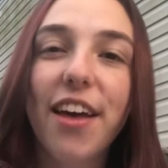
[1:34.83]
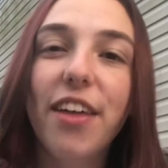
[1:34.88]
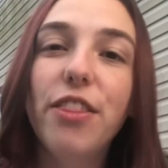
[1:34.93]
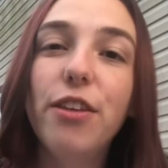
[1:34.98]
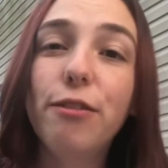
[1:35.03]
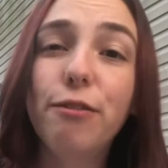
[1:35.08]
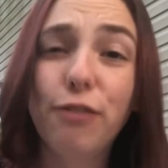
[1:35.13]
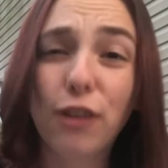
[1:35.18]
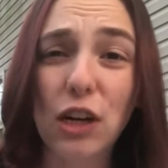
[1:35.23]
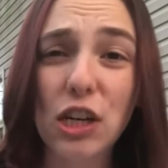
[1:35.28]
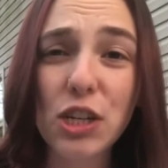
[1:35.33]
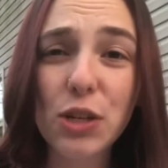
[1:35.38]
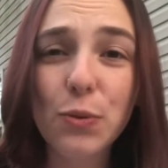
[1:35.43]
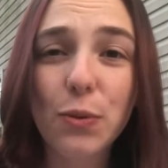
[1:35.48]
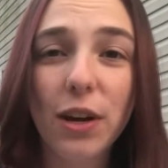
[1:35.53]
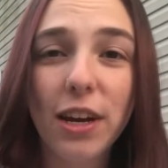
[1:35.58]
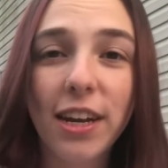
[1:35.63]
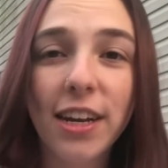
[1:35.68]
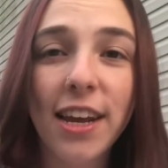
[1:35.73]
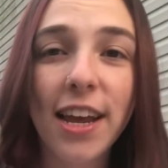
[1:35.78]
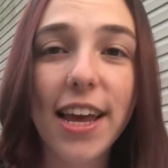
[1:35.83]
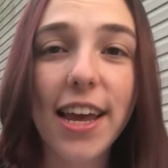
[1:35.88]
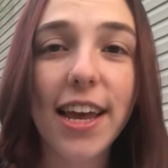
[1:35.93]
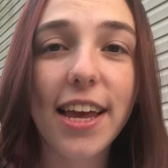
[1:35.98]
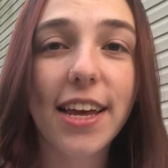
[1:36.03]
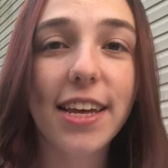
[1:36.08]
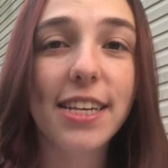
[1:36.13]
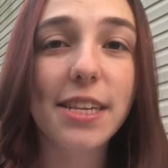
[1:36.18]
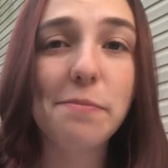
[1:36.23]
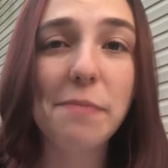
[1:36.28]
The first one
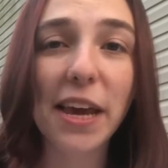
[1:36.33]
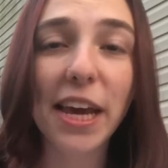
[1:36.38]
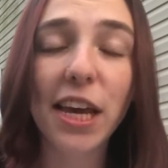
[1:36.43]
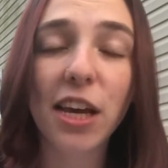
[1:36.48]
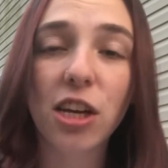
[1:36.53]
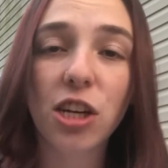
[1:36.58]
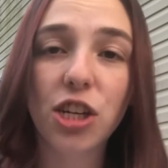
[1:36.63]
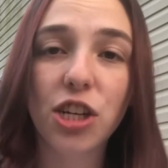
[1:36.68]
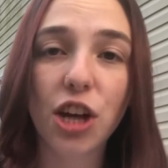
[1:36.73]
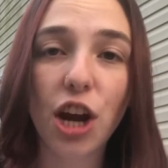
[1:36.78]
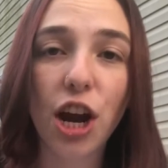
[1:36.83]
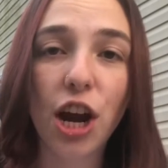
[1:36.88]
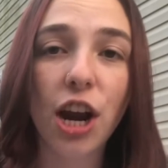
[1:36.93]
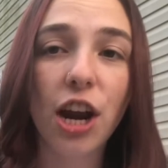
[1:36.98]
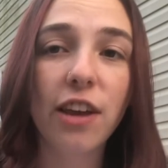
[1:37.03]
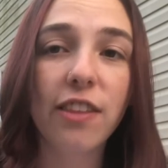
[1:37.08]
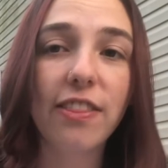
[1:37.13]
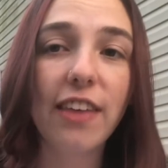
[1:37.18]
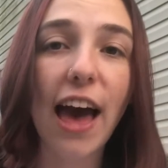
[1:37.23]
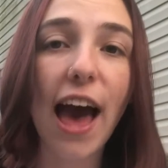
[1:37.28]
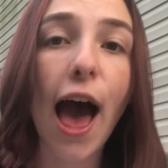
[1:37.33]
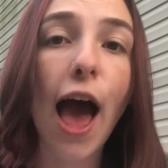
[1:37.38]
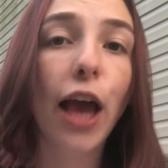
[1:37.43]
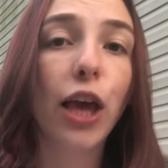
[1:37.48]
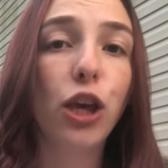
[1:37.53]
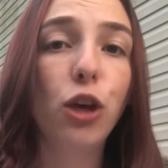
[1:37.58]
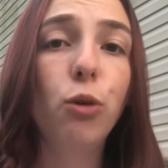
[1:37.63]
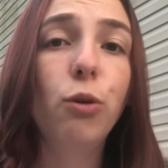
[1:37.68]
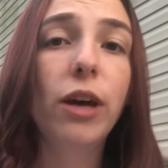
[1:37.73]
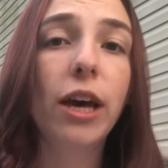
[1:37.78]
is making sure that
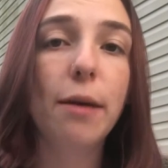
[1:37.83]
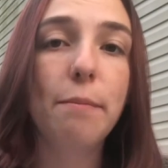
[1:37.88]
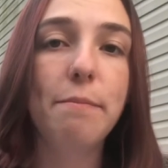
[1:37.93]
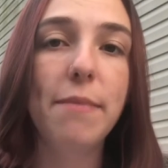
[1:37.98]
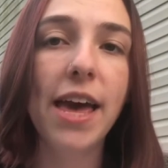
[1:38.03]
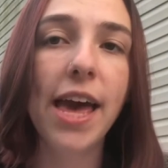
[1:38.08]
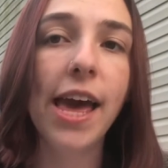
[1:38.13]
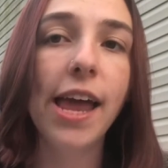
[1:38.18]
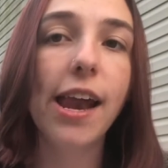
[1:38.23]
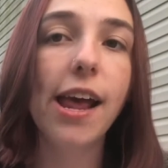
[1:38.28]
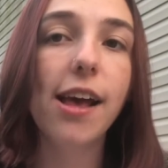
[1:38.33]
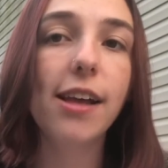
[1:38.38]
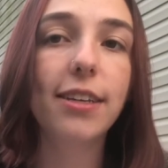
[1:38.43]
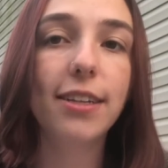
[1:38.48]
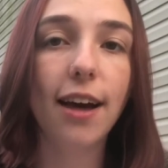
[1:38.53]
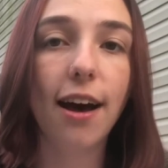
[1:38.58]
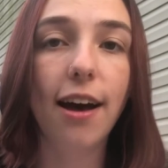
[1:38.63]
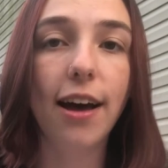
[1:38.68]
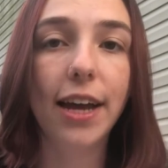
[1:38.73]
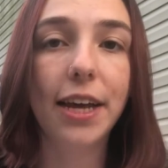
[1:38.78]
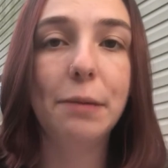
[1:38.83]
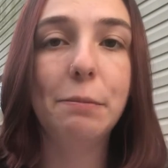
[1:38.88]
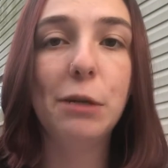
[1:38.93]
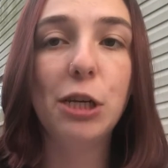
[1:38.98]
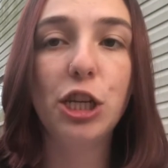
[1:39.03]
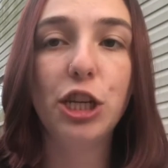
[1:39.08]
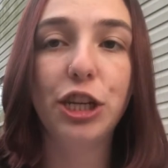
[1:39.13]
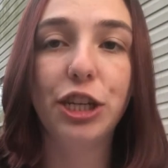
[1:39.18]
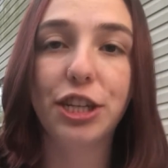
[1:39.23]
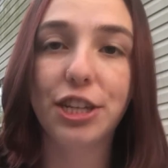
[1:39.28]
you commit time
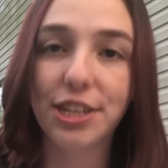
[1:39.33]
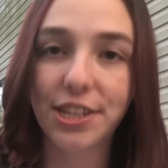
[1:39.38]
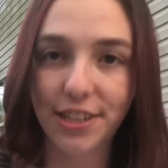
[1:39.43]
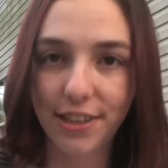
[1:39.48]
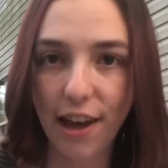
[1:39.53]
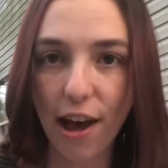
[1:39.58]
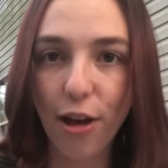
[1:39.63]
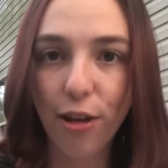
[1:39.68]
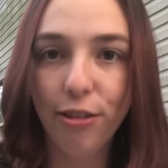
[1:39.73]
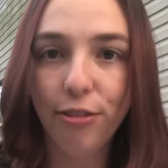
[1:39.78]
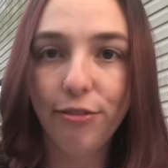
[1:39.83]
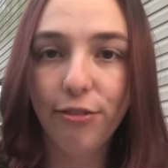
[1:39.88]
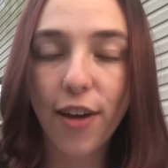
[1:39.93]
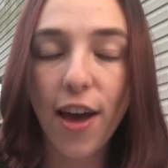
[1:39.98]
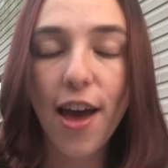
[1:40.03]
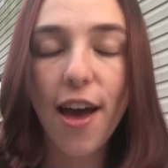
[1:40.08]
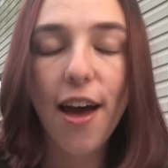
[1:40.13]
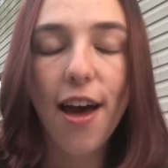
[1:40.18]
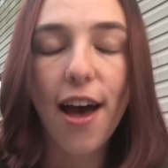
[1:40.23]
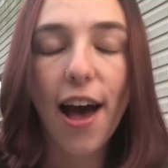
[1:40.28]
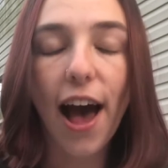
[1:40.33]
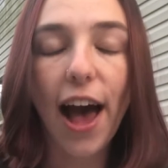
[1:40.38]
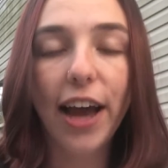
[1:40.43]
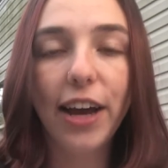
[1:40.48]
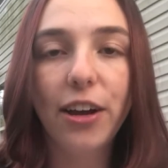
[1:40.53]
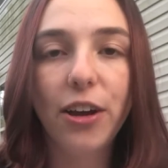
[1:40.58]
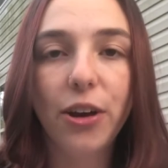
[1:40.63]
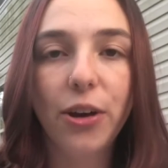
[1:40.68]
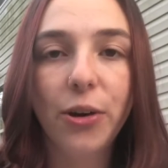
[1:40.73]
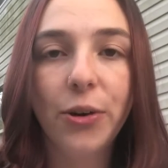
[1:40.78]
to yourself. I
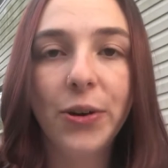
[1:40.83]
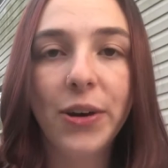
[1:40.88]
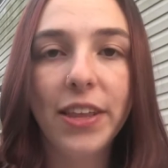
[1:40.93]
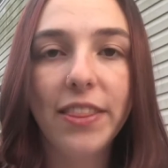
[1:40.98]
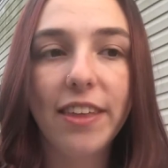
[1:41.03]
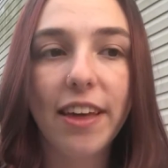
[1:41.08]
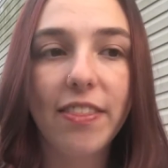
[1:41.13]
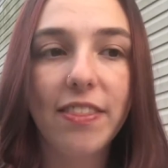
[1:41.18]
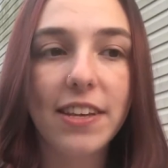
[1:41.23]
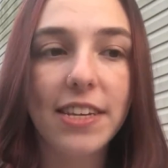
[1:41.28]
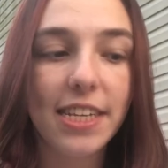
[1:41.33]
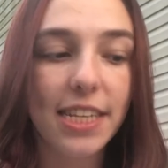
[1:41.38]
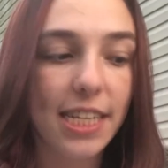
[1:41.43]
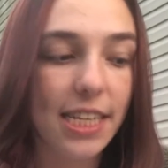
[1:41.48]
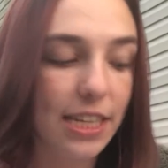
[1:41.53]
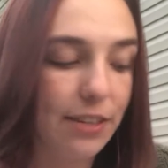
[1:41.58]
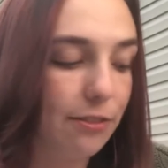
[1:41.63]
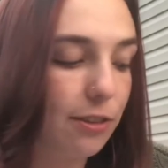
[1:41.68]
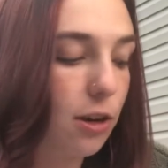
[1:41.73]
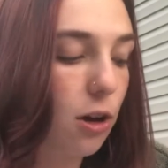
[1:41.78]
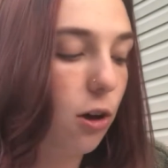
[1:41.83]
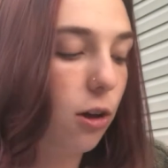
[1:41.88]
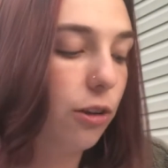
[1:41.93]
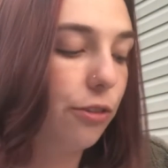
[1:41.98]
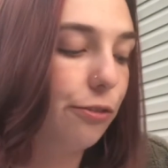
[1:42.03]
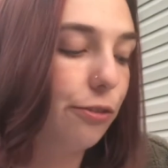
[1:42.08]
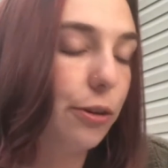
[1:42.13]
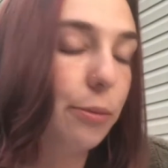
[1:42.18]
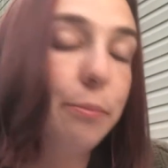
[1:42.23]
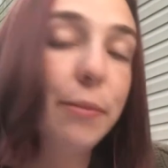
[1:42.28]
know that this is
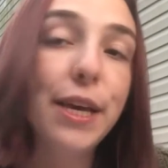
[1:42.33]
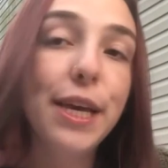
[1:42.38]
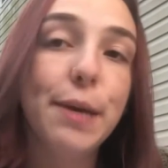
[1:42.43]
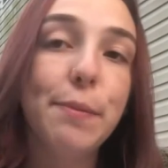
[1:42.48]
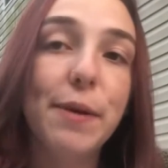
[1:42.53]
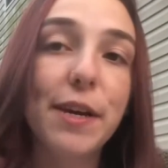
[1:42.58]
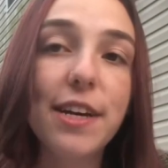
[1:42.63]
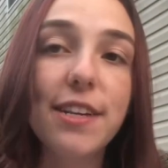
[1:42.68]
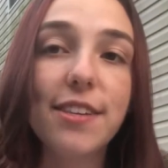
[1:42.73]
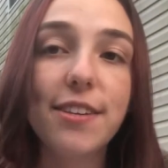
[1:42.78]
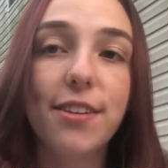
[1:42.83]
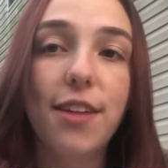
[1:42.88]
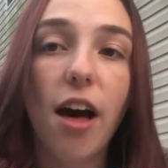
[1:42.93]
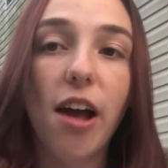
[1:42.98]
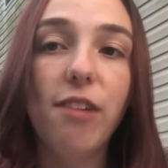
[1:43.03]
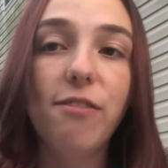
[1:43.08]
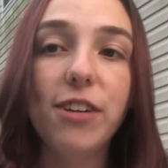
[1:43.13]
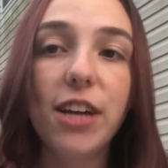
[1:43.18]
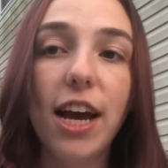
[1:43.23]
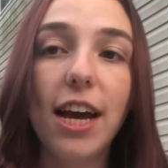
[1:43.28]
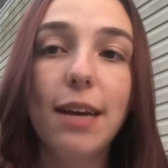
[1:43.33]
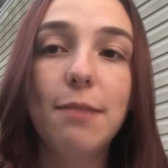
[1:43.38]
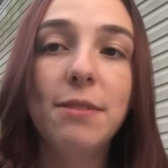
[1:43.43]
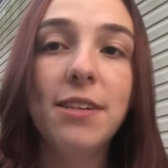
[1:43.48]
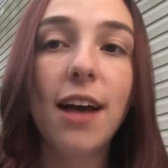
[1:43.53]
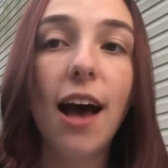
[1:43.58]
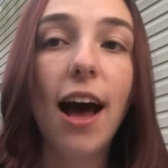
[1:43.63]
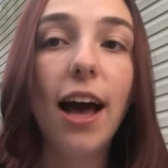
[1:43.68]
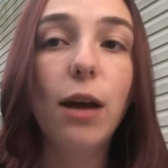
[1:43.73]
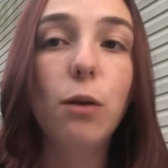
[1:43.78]
difficult for me because a lot of times
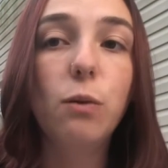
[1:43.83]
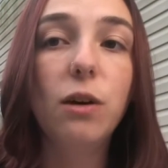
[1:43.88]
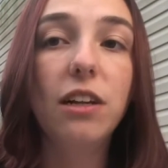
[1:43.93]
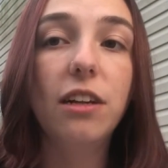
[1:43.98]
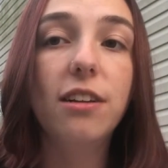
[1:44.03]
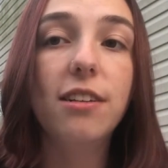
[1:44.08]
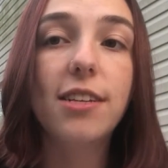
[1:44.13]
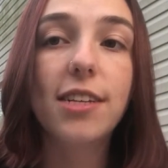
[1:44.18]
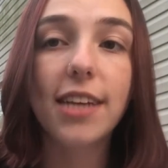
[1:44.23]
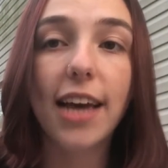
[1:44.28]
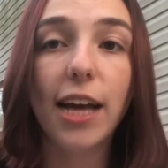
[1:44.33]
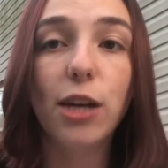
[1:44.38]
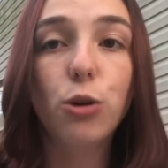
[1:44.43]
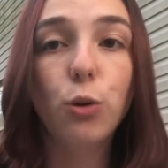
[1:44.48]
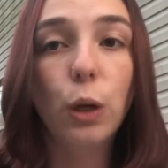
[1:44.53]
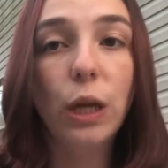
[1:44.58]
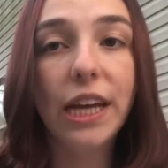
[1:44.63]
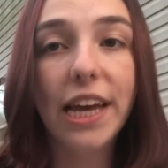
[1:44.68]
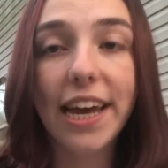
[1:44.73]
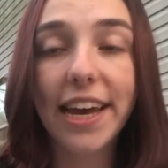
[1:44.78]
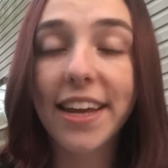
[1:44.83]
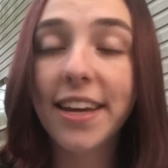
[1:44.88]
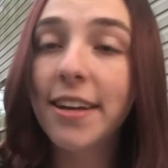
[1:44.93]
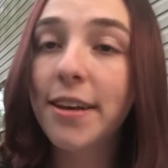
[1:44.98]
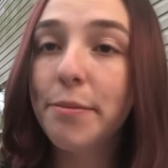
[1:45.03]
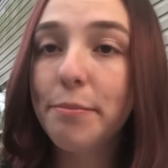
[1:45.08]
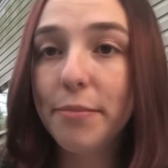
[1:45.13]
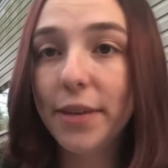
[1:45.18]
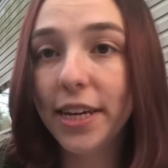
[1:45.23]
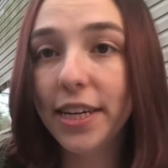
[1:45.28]
I will schedule
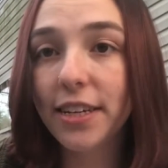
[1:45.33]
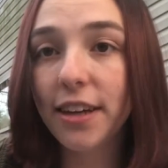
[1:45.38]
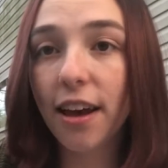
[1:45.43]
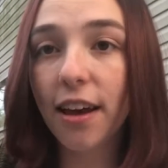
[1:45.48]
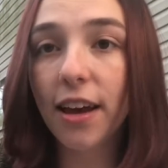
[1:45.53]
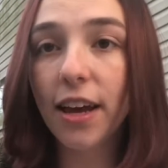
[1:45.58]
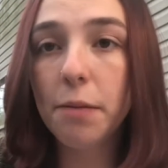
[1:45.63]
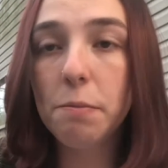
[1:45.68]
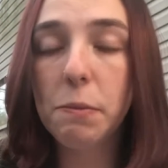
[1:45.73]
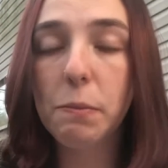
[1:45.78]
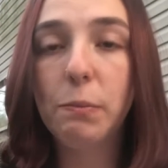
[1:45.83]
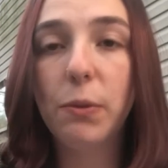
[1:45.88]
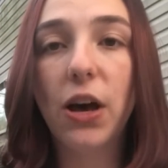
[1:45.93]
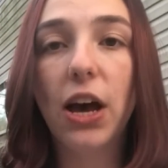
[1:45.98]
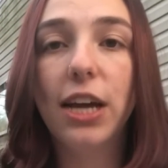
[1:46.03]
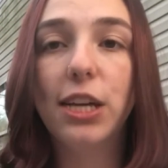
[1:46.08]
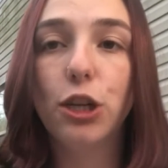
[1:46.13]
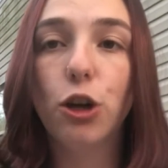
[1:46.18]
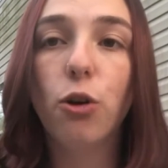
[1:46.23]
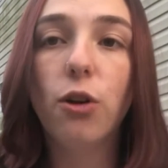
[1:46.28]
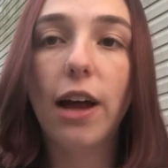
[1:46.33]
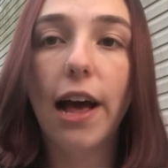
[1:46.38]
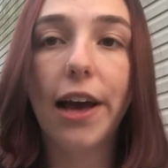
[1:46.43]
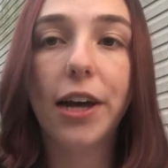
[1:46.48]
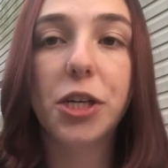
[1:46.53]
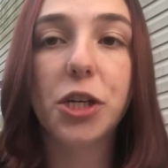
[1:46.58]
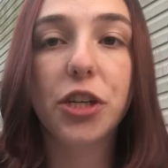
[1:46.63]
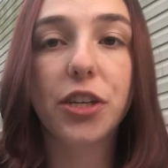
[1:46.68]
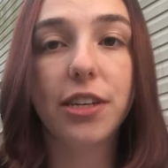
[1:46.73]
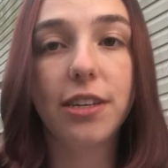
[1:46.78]
in me time, but I don't
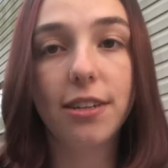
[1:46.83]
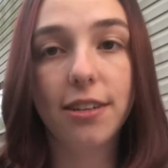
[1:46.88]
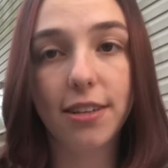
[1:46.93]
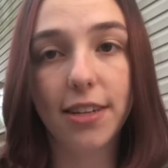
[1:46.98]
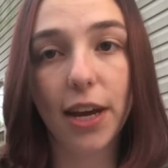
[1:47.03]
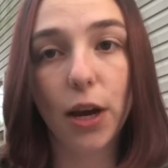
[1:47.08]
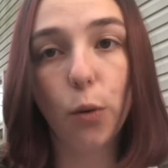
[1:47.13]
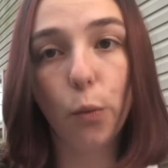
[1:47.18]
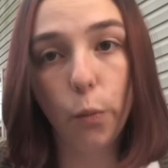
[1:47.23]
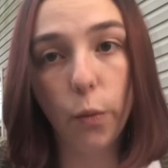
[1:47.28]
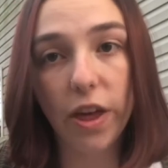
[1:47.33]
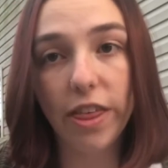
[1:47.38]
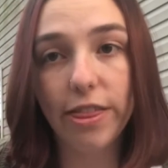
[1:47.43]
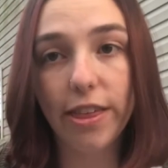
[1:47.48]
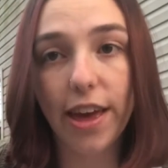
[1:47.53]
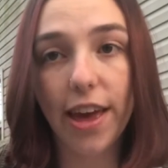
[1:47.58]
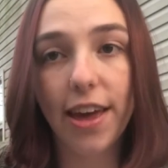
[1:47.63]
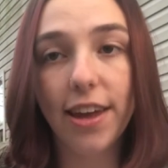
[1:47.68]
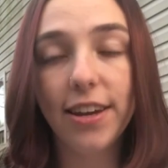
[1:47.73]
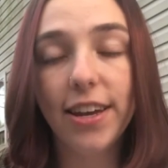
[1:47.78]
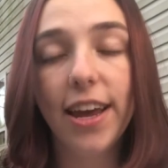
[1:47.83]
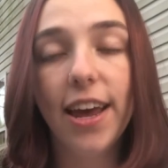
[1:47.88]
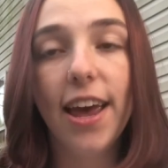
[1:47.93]
actually stick with it.